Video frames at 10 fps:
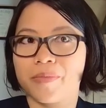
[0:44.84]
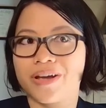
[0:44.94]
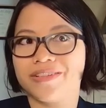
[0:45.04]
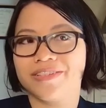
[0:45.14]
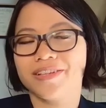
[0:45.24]

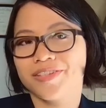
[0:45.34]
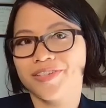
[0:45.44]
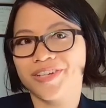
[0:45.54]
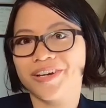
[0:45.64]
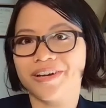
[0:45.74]
prices this
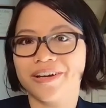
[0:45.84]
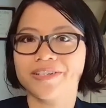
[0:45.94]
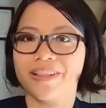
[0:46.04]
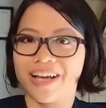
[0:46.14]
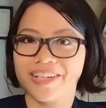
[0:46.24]
year to
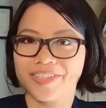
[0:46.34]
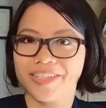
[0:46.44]
last year,